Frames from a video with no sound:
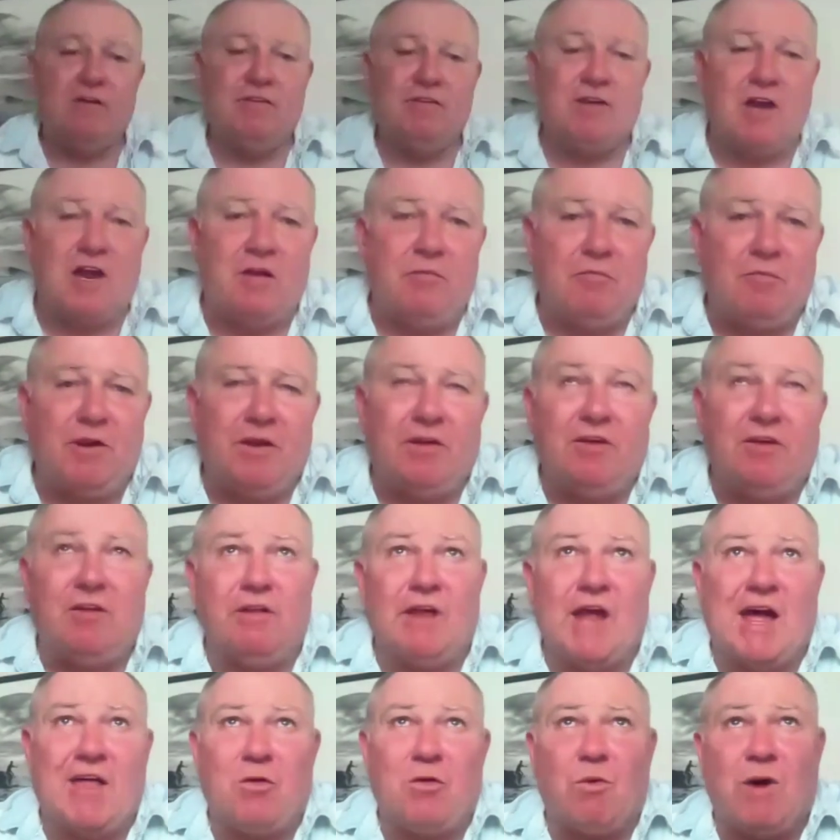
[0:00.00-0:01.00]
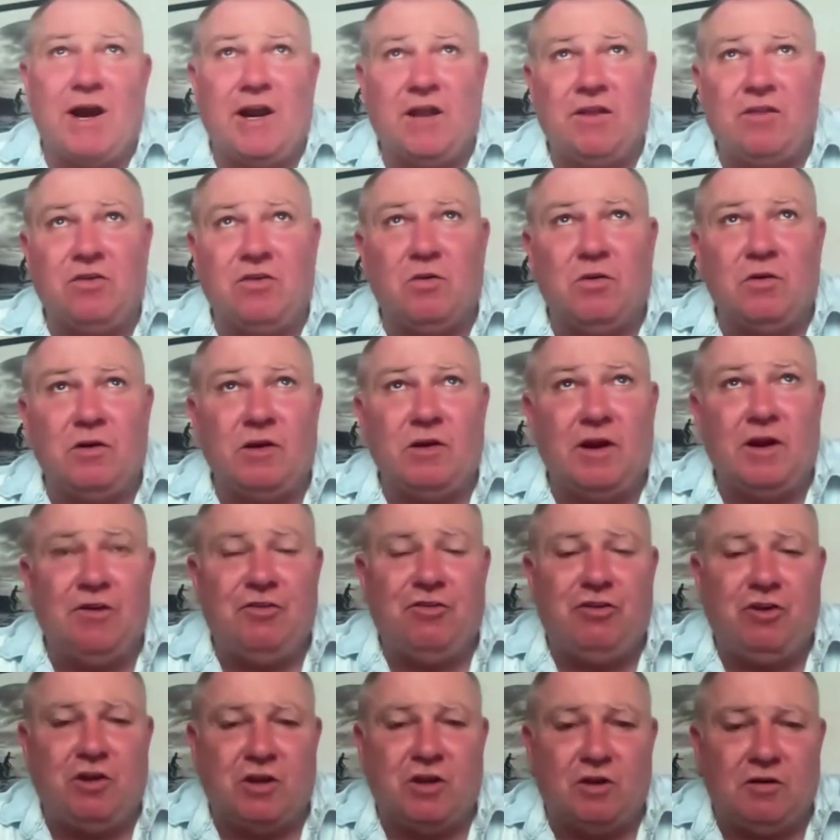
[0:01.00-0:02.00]
So the other way to do it
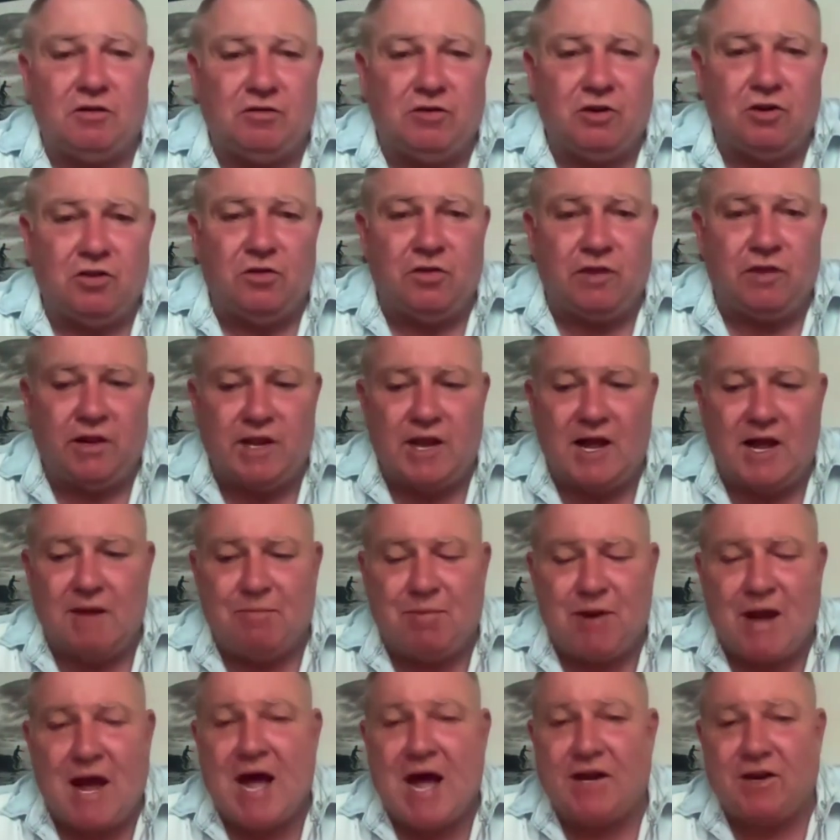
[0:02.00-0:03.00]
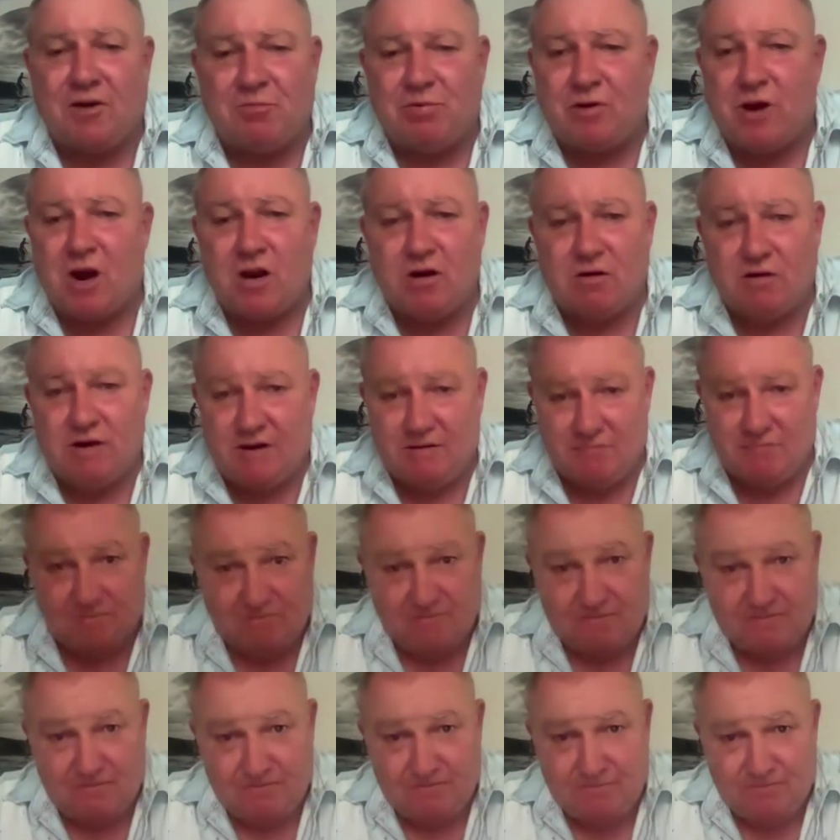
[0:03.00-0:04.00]
is you can do the partner program.